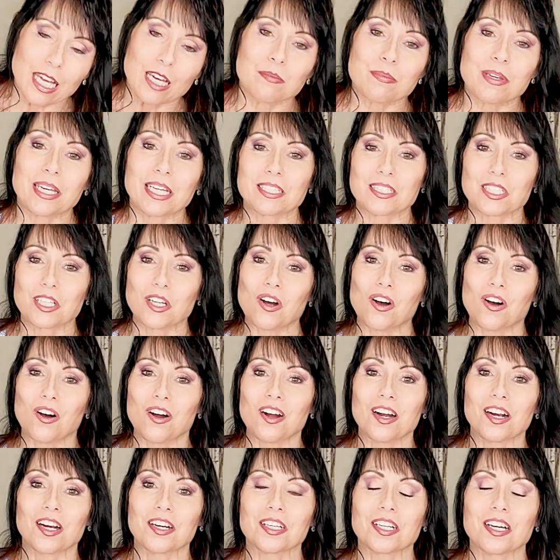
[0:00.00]
that makes it
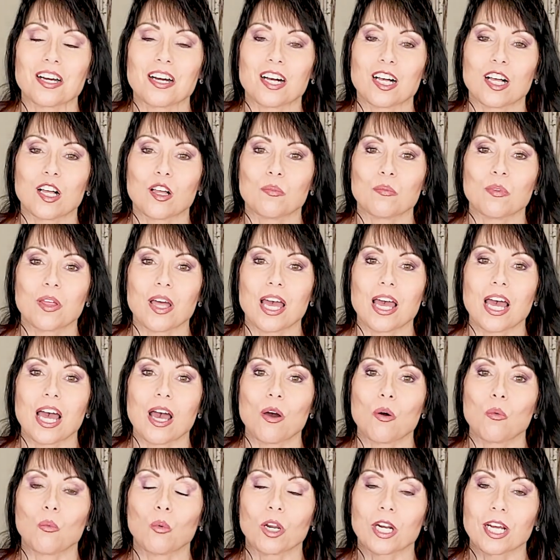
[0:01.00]
hard. Um,
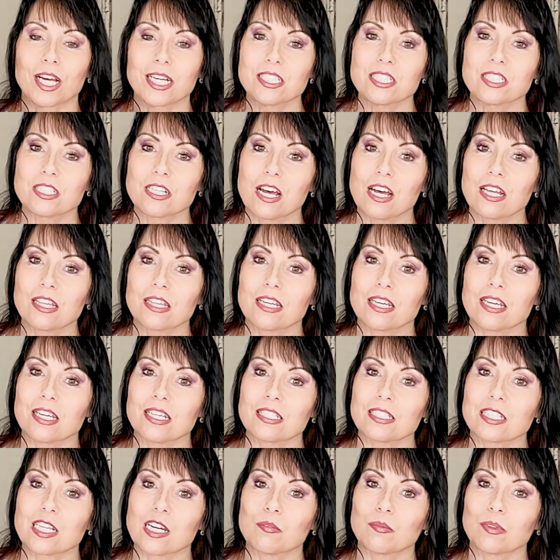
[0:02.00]
when I saw
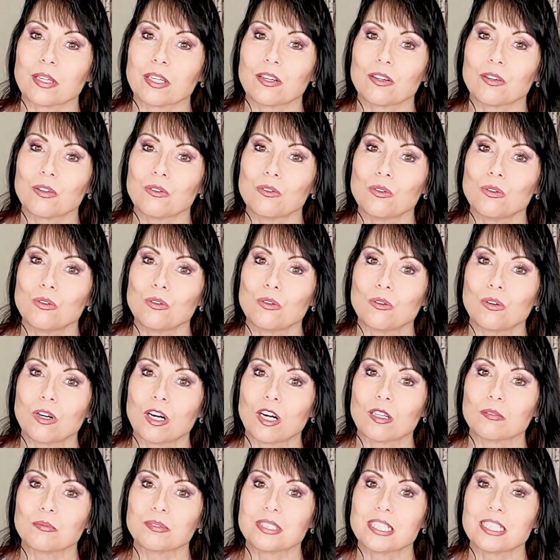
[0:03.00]
this, I'm like, oh,
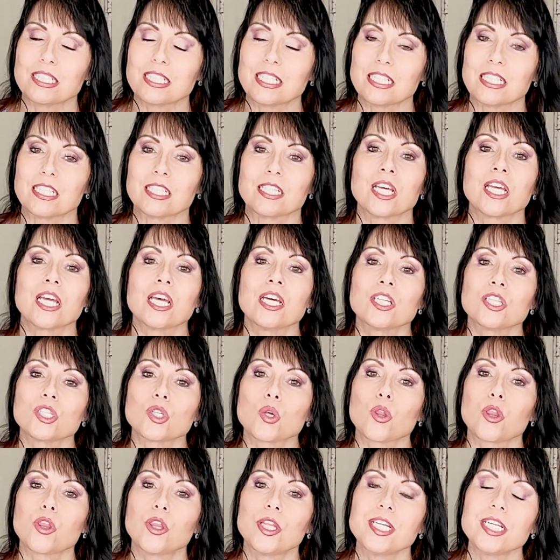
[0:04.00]
almondine.
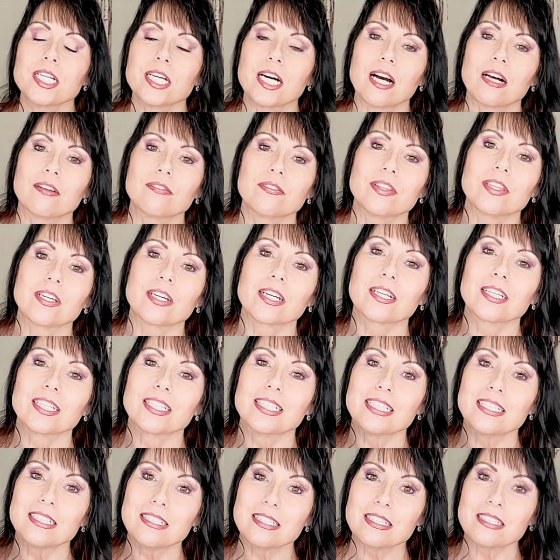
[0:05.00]
So think of the
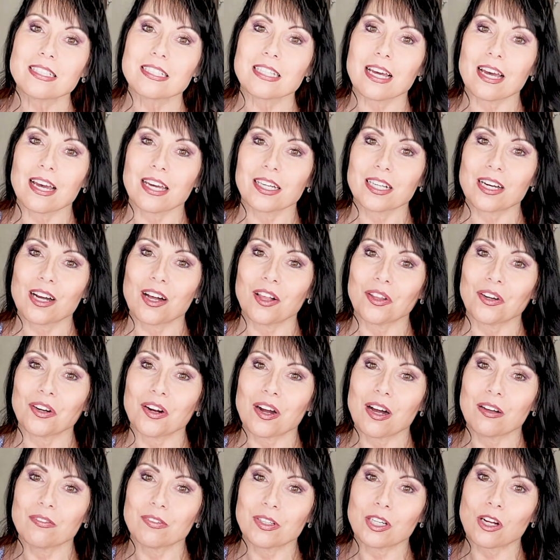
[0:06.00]
inside
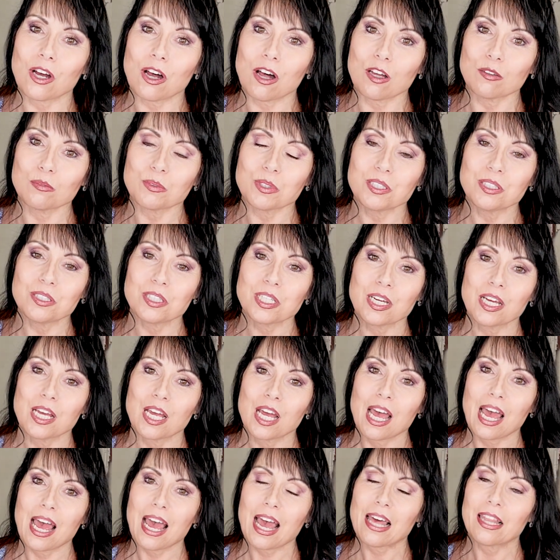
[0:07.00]
color of an almond
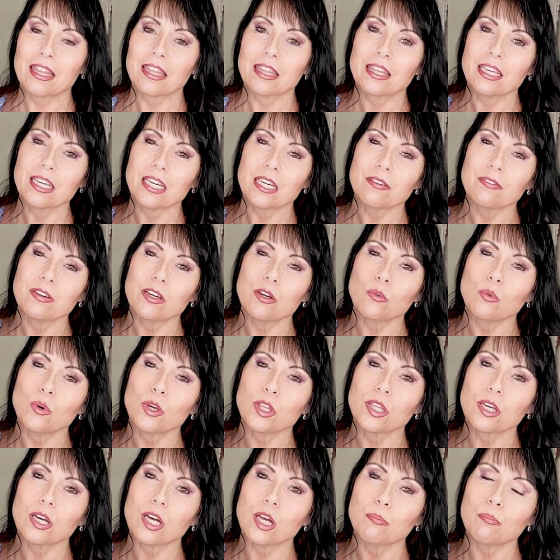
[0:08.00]
and think of it
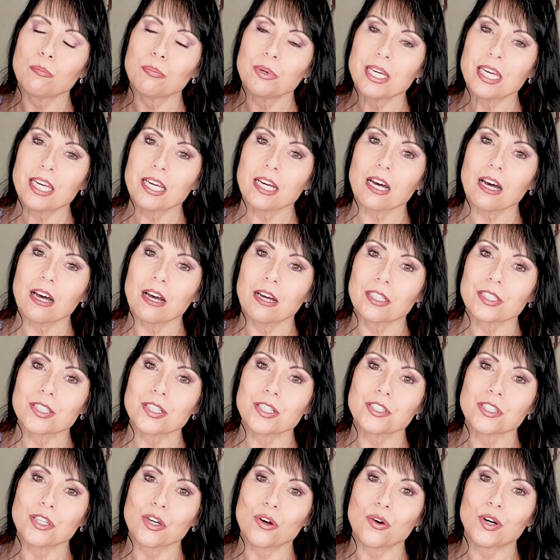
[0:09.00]
with a pink
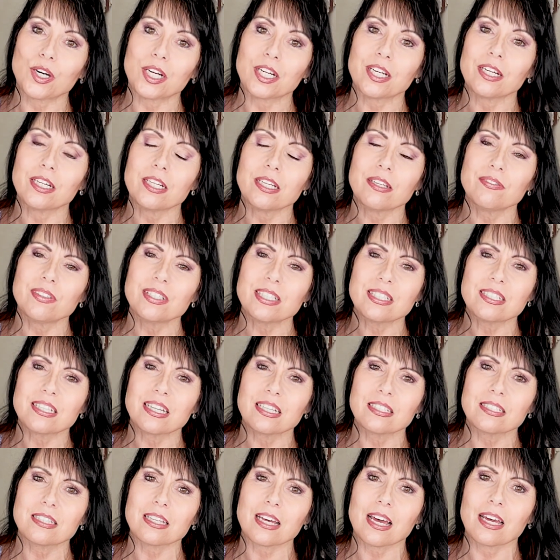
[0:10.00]
undertone. And it even
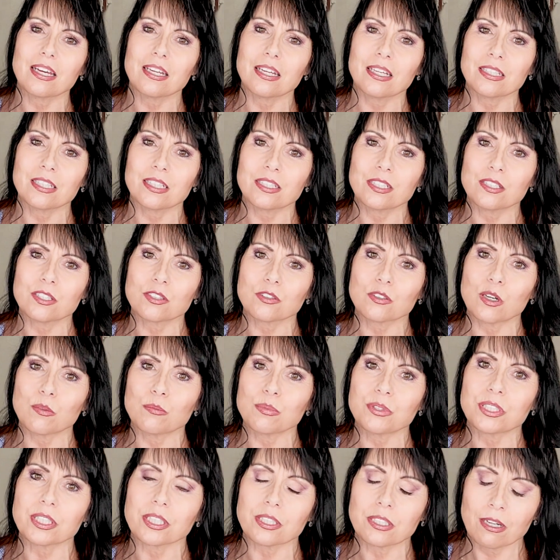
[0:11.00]
says that in the
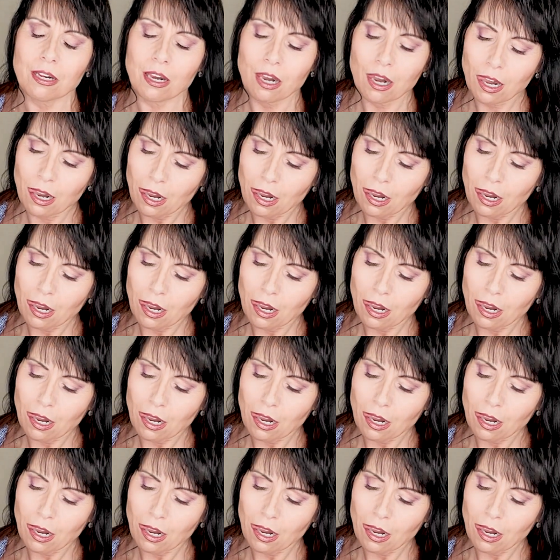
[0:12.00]
description.